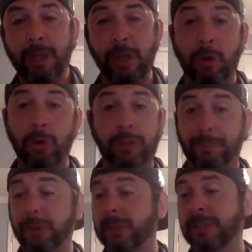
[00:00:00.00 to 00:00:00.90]
Or to
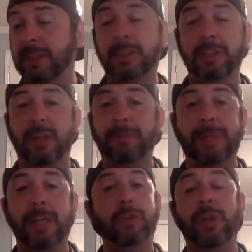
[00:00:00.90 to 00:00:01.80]
put this into
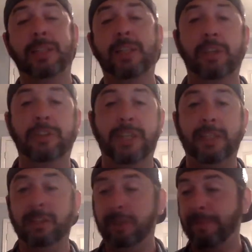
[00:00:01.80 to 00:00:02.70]
something that you guys can
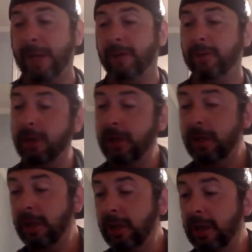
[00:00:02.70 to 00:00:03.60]
understand a little better,
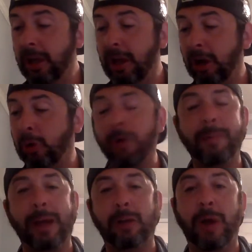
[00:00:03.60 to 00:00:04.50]
a
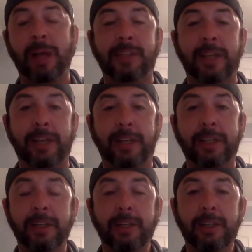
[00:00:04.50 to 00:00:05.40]
quarterback who has a
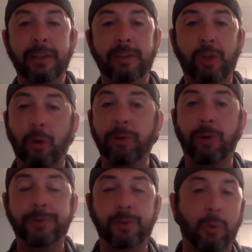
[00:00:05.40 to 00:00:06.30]

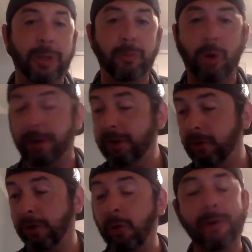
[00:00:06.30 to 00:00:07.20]
total of 21,
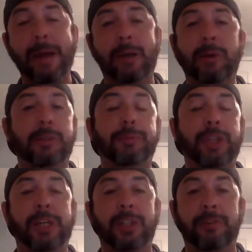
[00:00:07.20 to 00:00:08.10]
or a quarterback who has a
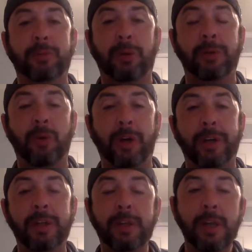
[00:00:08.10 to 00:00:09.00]
projection of
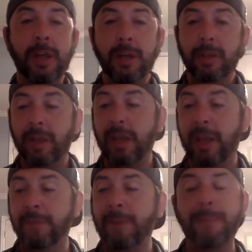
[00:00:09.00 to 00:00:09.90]
21,
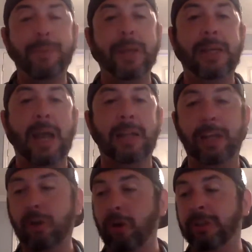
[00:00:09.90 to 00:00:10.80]
it might be a guy
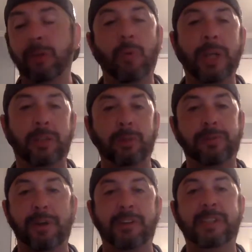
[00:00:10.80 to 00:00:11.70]
like Carson Wentz who's
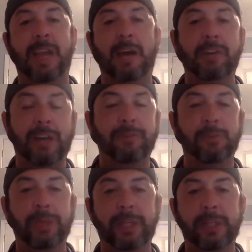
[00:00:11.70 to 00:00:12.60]
very solid every
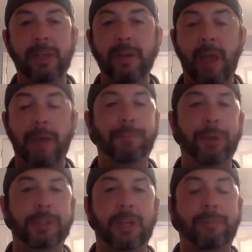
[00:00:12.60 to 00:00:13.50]
week and
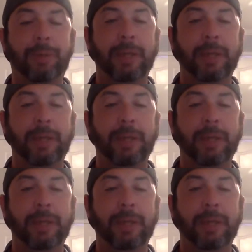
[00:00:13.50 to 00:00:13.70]
puts up